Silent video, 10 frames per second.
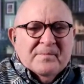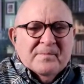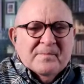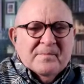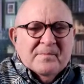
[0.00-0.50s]

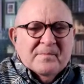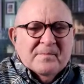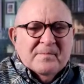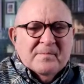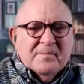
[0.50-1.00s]

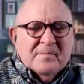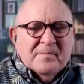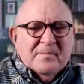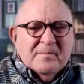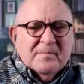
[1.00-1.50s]

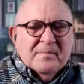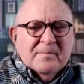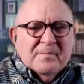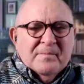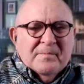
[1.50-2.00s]

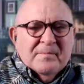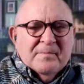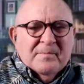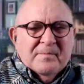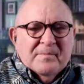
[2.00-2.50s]

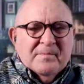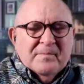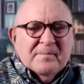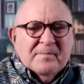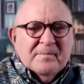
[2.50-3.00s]

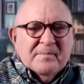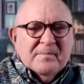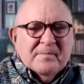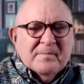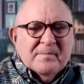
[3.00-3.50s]

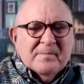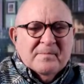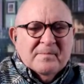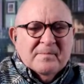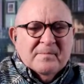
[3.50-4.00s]

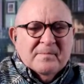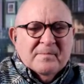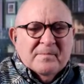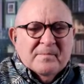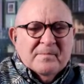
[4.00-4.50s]

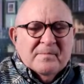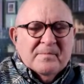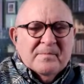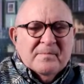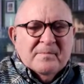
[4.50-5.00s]

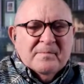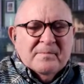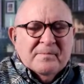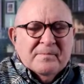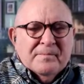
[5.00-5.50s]

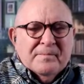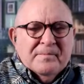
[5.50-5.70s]
(not speaking)